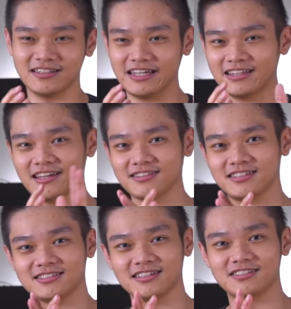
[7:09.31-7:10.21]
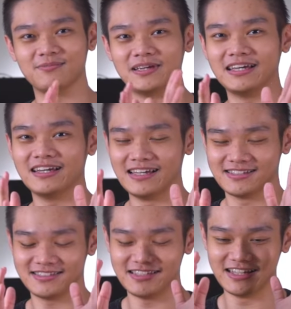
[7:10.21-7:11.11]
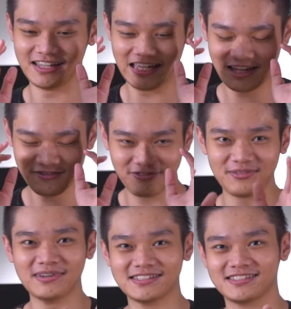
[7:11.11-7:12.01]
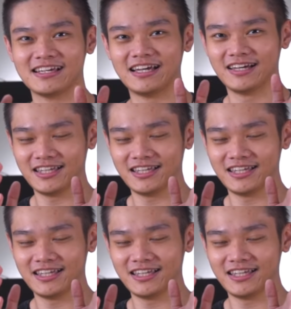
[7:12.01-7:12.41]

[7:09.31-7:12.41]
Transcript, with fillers: the Intel six sixty P is the infamous